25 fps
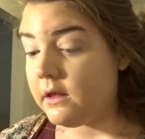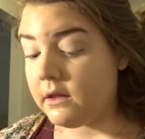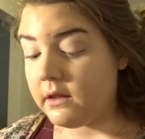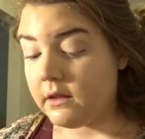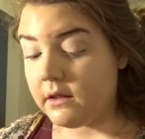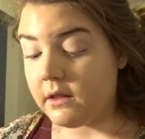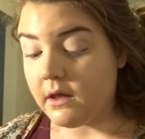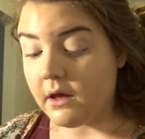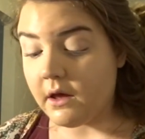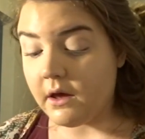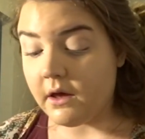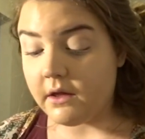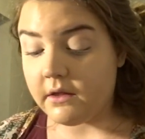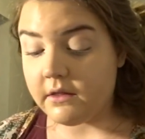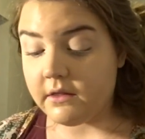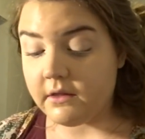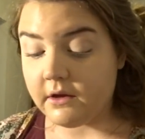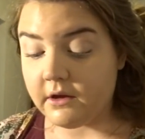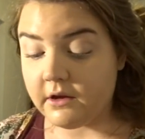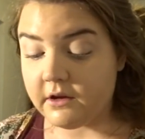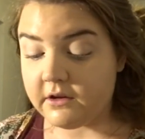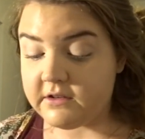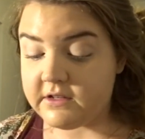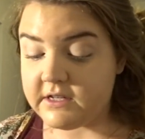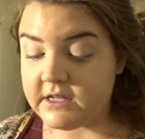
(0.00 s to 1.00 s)
the
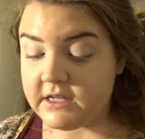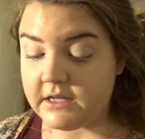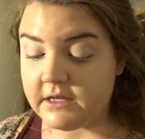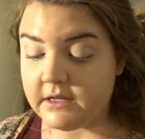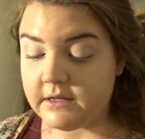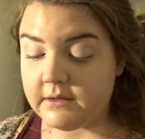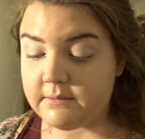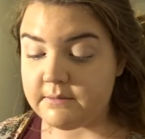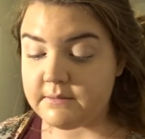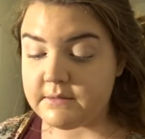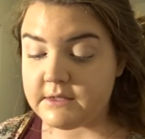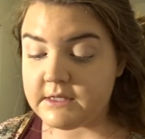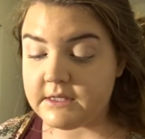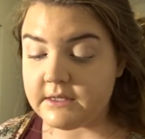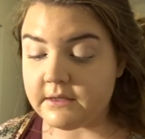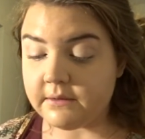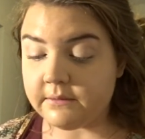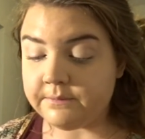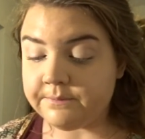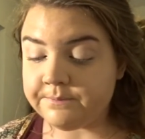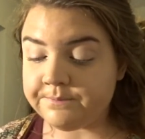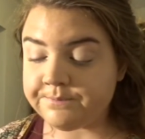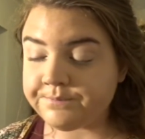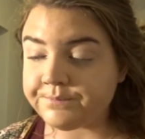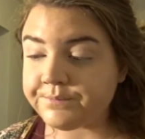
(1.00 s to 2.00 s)
other teams,
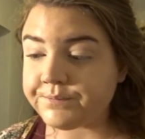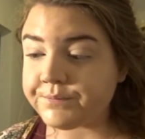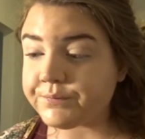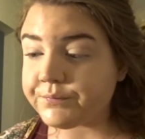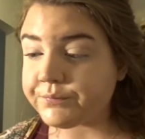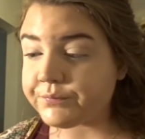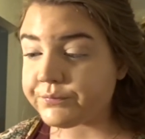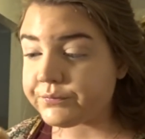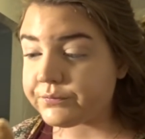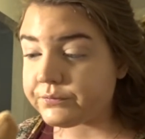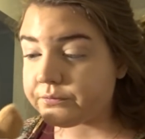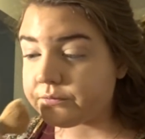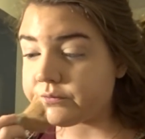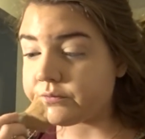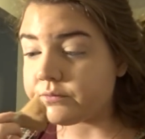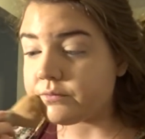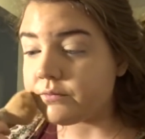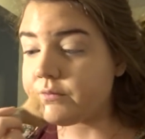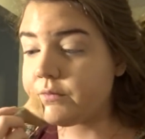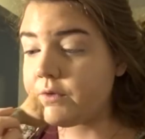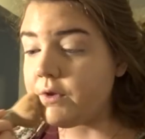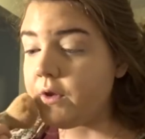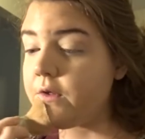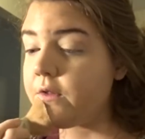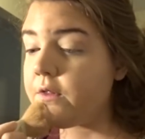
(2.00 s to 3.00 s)

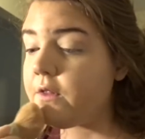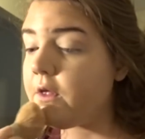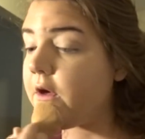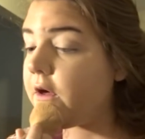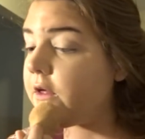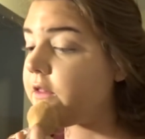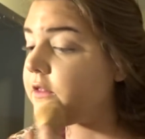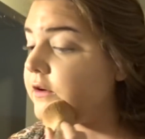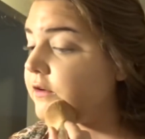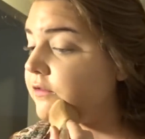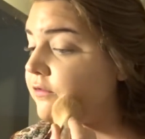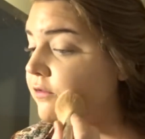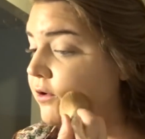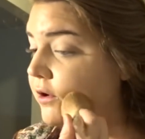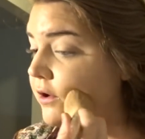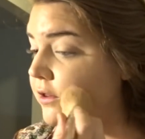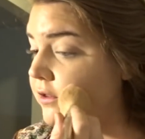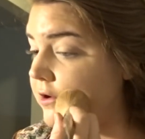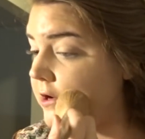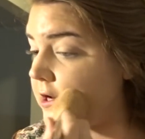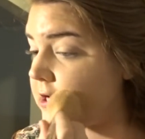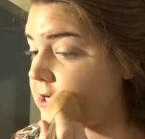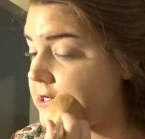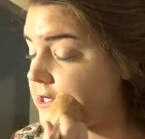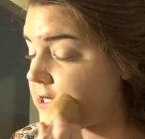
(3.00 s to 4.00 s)
the other
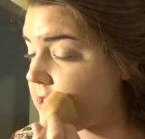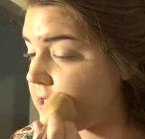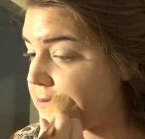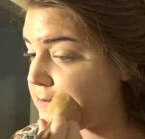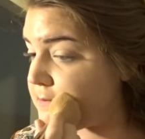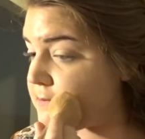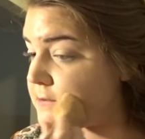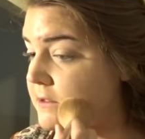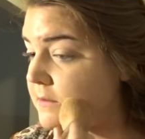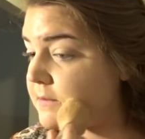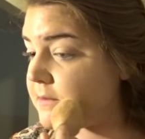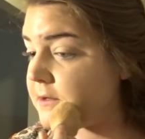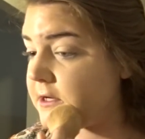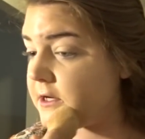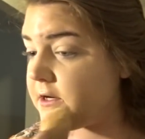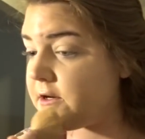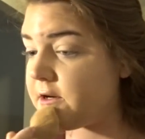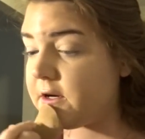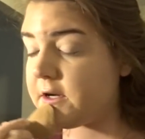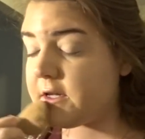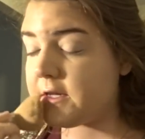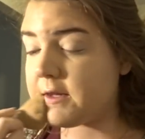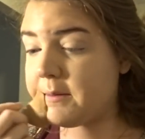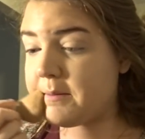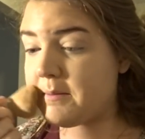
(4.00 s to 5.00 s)
4th grade teams, I'm
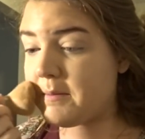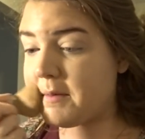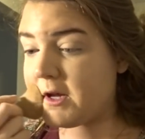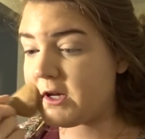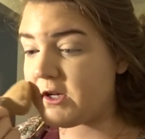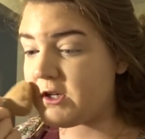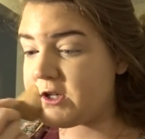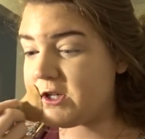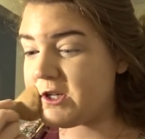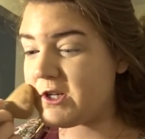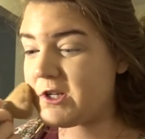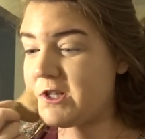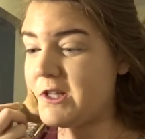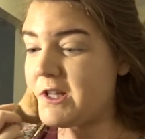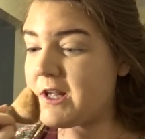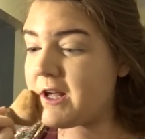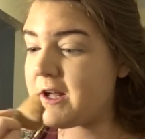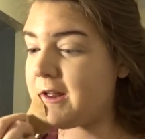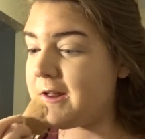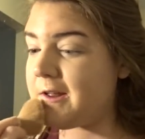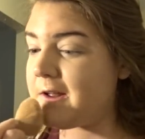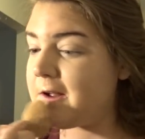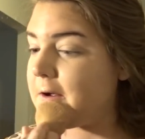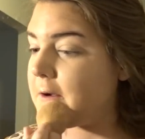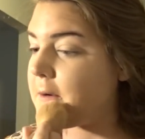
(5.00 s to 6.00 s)
hearing them mention
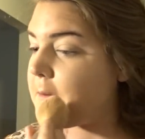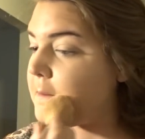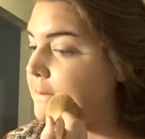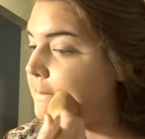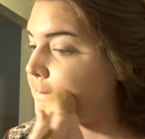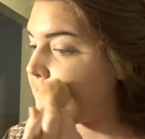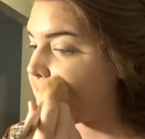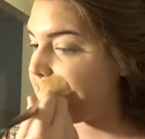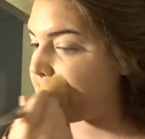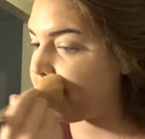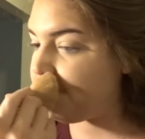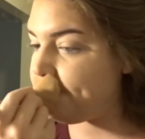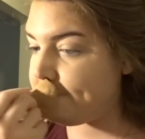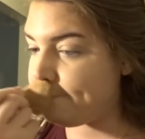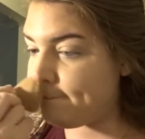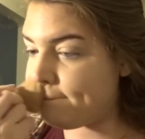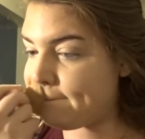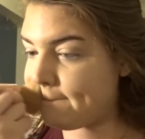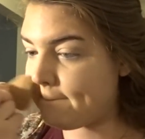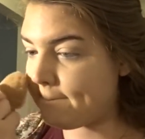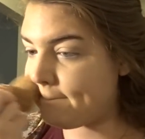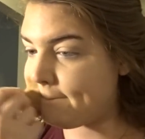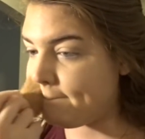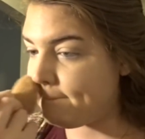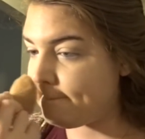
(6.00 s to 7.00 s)
that like
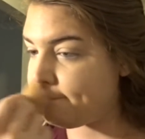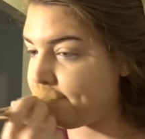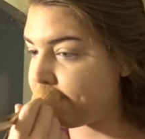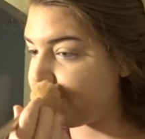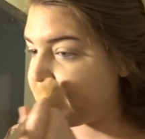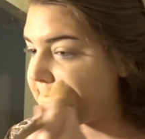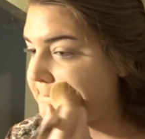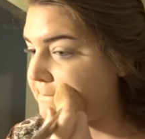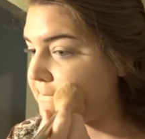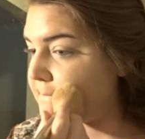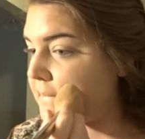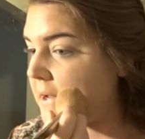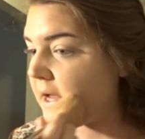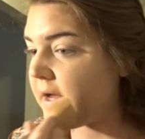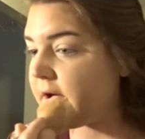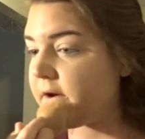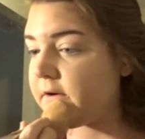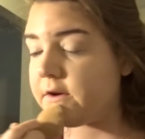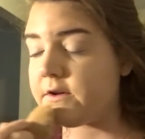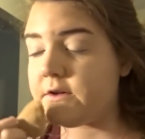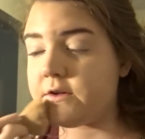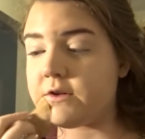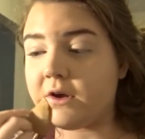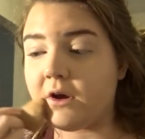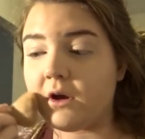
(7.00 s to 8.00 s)

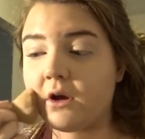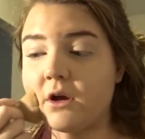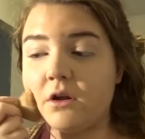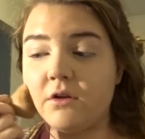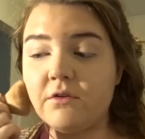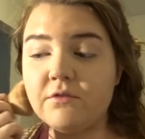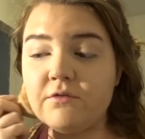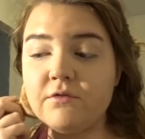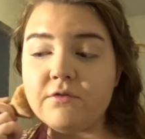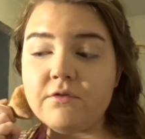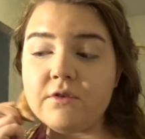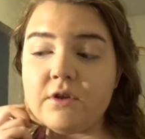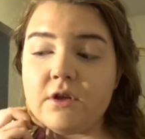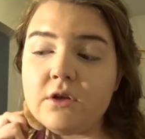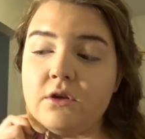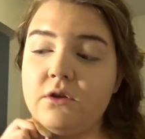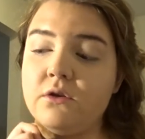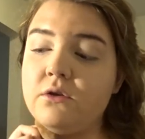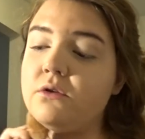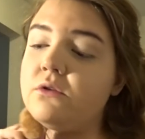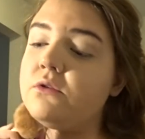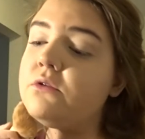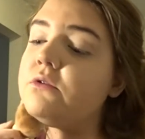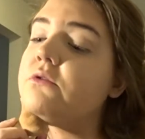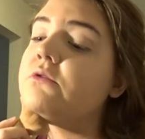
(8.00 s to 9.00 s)
parents are
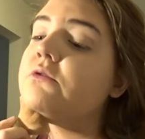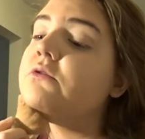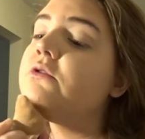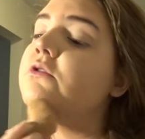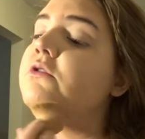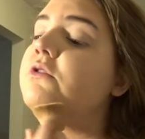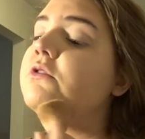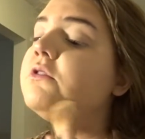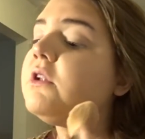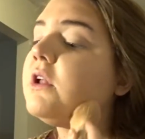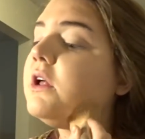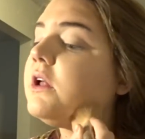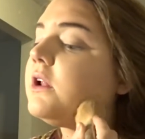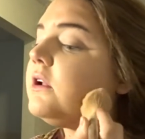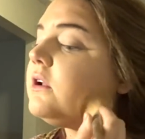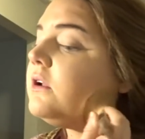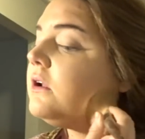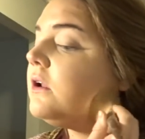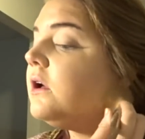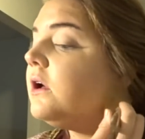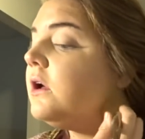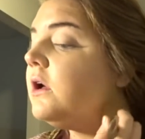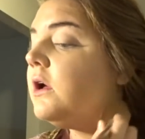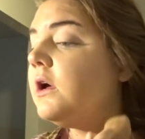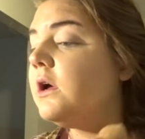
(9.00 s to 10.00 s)
confused
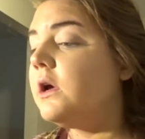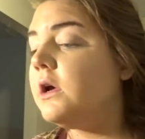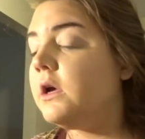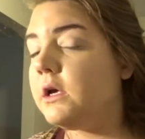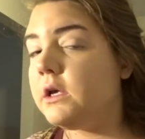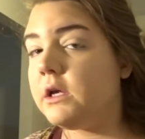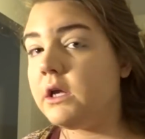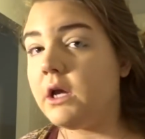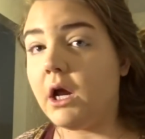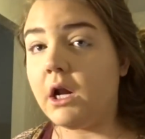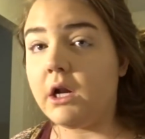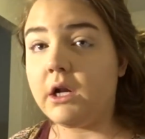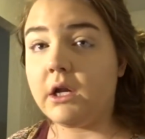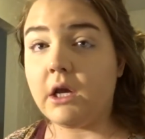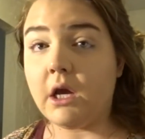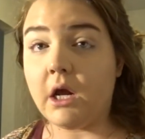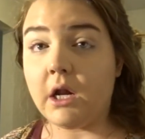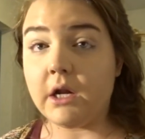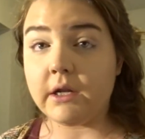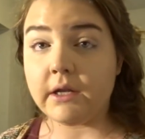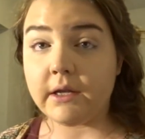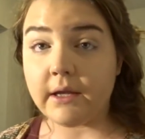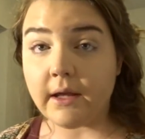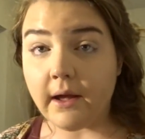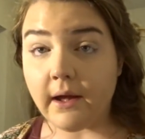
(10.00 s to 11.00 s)
and yada
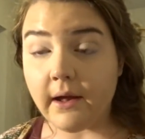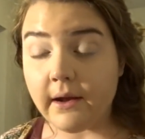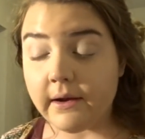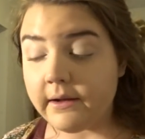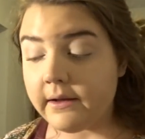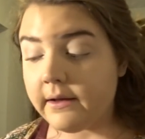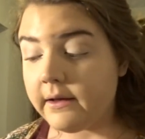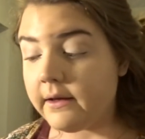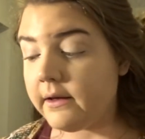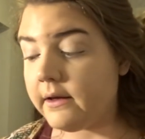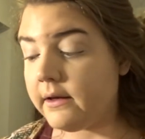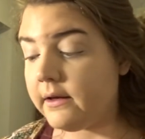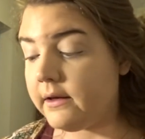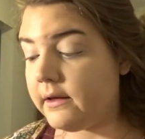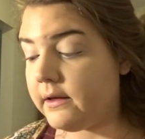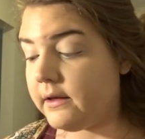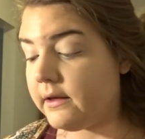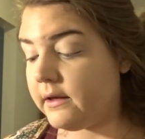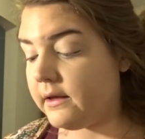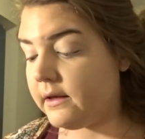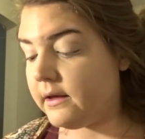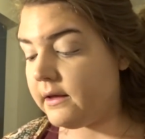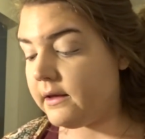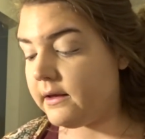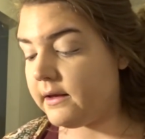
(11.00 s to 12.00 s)
yada yada.
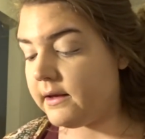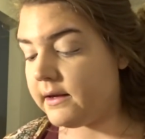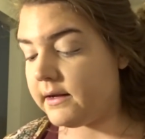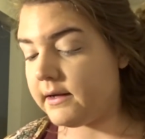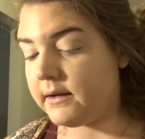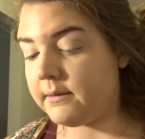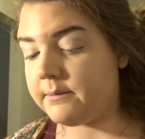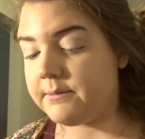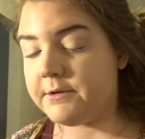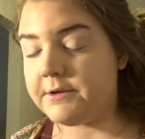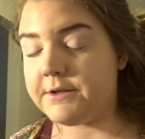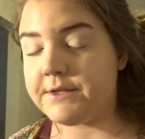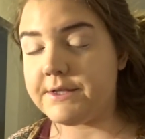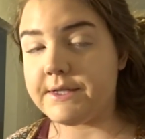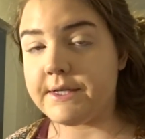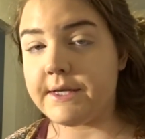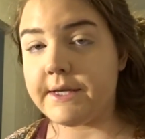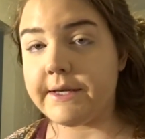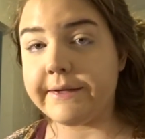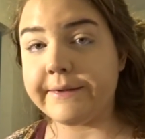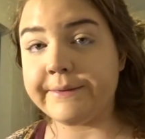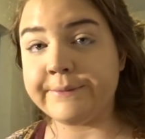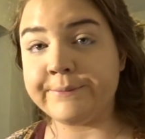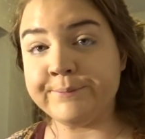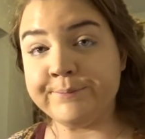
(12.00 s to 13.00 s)
And I'm just
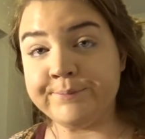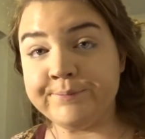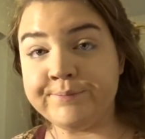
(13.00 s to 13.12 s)
like,